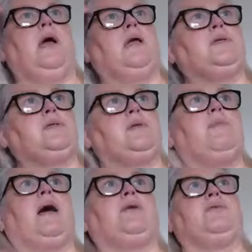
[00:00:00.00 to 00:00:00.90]
it doesn't
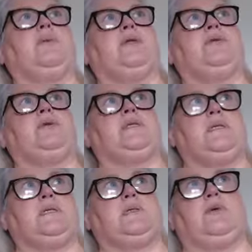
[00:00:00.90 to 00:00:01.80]
matter whether it's an
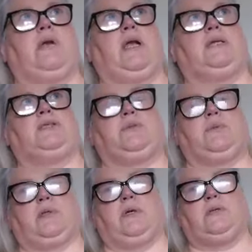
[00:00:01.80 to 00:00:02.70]
intimate relationship
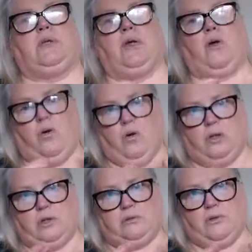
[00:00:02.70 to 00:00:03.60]
or not,
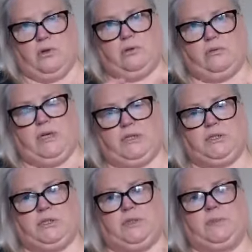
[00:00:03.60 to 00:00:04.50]
all
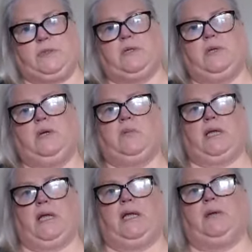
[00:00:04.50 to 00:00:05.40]
relationships,
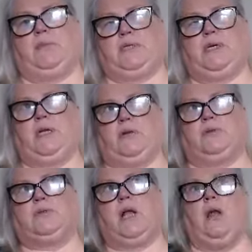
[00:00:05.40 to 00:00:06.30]
particularly
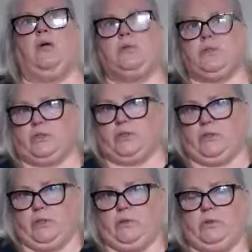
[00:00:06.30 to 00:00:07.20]
those closer to you,